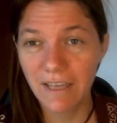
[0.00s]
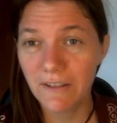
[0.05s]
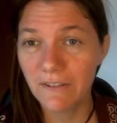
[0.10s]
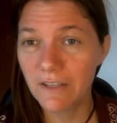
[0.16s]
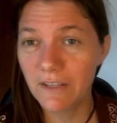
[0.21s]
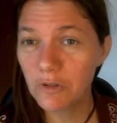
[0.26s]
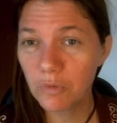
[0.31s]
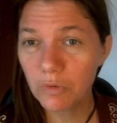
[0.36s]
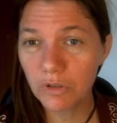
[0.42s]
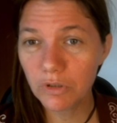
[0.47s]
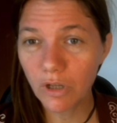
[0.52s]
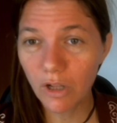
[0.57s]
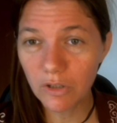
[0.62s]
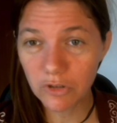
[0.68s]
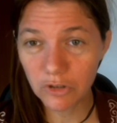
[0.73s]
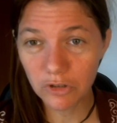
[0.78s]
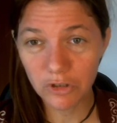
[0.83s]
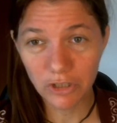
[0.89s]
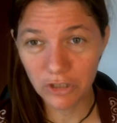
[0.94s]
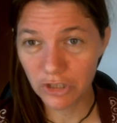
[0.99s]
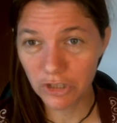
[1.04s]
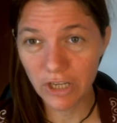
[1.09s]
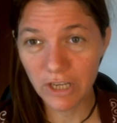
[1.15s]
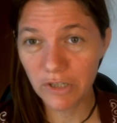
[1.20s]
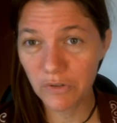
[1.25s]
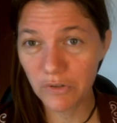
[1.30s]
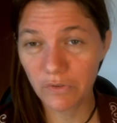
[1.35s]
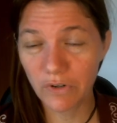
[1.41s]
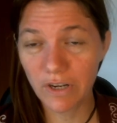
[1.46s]
This would also not
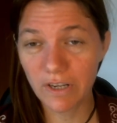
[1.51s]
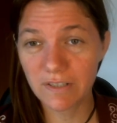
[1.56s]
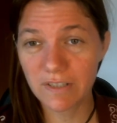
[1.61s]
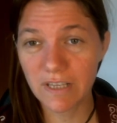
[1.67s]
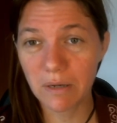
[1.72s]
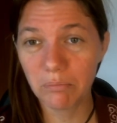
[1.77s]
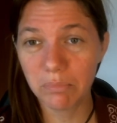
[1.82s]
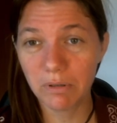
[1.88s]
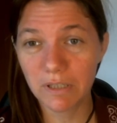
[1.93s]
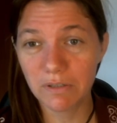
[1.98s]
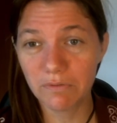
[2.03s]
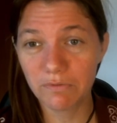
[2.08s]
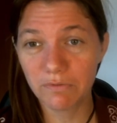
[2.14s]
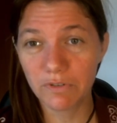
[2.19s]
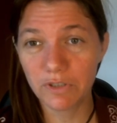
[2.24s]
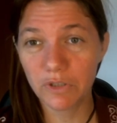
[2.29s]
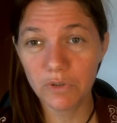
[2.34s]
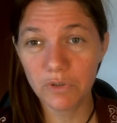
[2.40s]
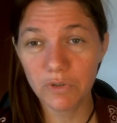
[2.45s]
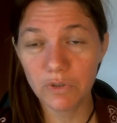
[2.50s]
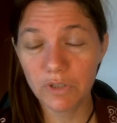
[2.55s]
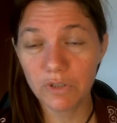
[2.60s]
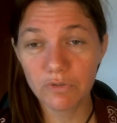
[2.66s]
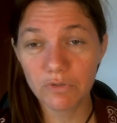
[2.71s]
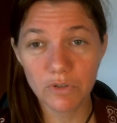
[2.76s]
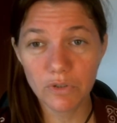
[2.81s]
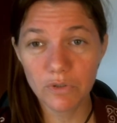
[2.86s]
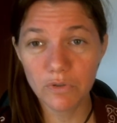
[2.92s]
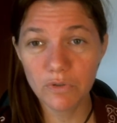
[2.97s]
change, for example, if we do
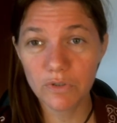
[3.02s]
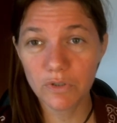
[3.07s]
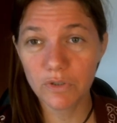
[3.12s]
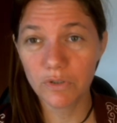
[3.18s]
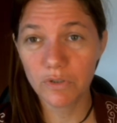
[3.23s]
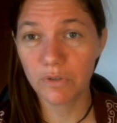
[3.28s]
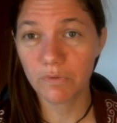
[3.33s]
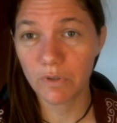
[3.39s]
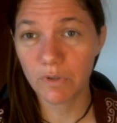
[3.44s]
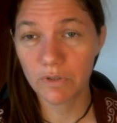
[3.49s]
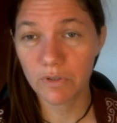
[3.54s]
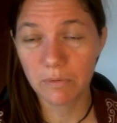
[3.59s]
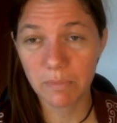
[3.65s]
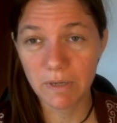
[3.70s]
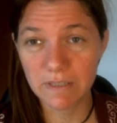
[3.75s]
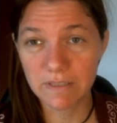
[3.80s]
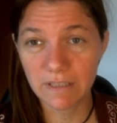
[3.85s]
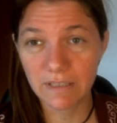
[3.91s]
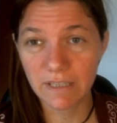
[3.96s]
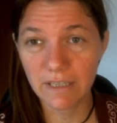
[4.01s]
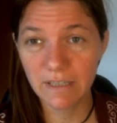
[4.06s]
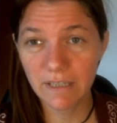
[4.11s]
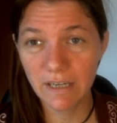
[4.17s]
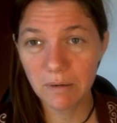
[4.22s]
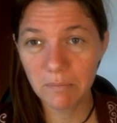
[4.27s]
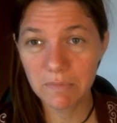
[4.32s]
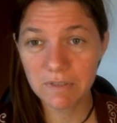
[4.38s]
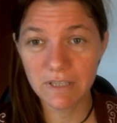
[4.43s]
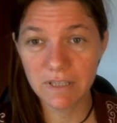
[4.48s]
introduce a universal basic
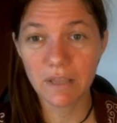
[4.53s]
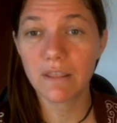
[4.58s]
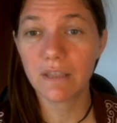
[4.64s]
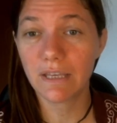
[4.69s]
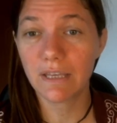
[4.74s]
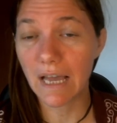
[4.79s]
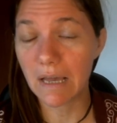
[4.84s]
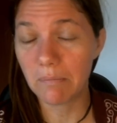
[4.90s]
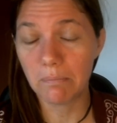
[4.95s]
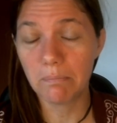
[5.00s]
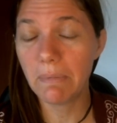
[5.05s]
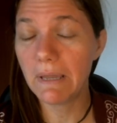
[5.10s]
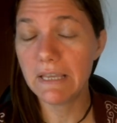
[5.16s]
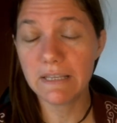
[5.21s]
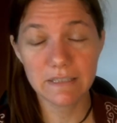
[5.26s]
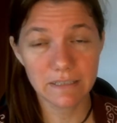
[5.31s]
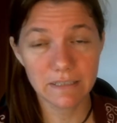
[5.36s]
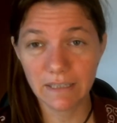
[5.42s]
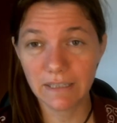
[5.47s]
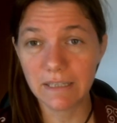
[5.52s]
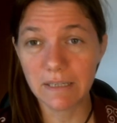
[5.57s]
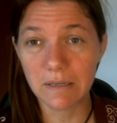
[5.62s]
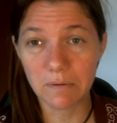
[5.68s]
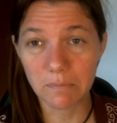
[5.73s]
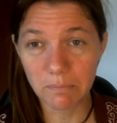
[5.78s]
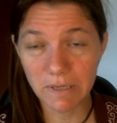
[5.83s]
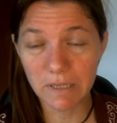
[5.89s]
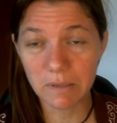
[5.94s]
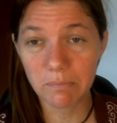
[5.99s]
income, something I'm basically a
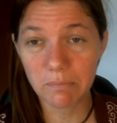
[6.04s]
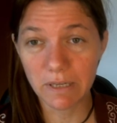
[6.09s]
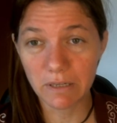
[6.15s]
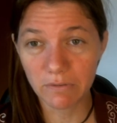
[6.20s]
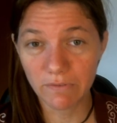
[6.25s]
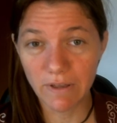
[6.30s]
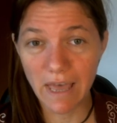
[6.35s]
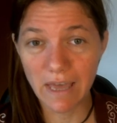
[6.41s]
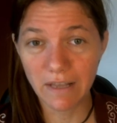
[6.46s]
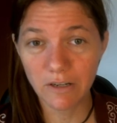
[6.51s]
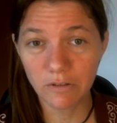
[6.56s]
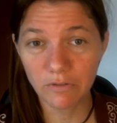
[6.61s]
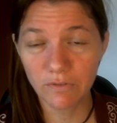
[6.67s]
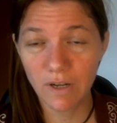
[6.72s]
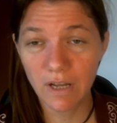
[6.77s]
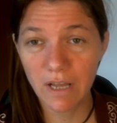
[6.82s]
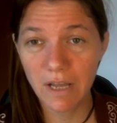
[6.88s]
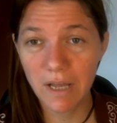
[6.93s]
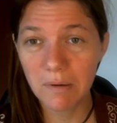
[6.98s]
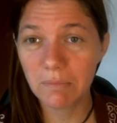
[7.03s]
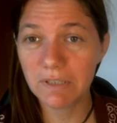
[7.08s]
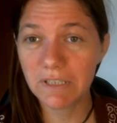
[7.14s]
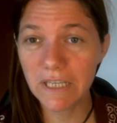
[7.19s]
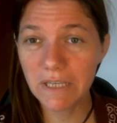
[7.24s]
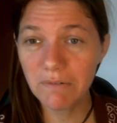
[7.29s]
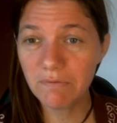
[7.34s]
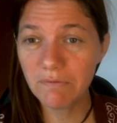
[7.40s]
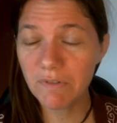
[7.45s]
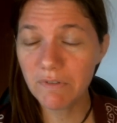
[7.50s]
big fan of. But
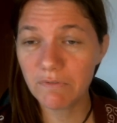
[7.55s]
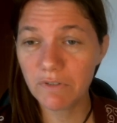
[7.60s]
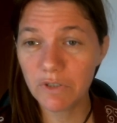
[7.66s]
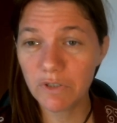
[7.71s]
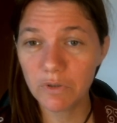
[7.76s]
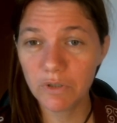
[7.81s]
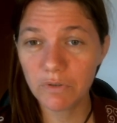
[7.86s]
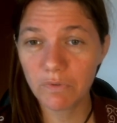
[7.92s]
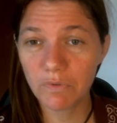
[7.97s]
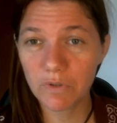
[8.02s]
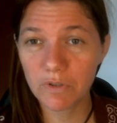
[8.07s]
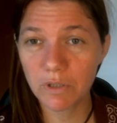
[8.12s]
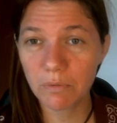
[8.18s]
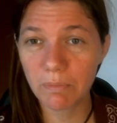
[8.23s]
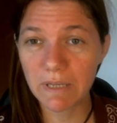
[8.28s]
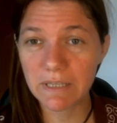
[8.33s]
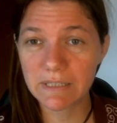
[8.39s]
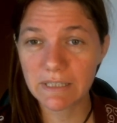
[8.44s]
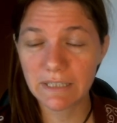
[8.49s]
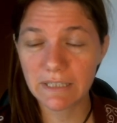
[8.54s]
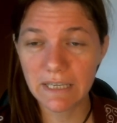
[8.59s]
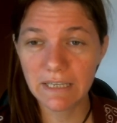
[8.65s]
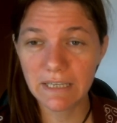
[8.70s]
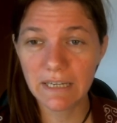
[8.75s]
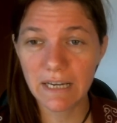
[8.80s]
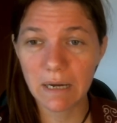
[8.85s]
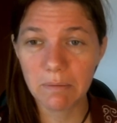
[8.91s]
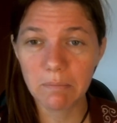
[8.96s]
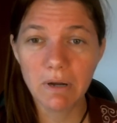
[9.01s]
even with a universal basic
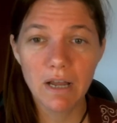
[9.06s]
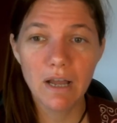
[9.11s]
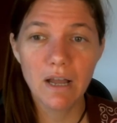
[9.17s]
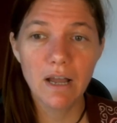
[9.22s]
income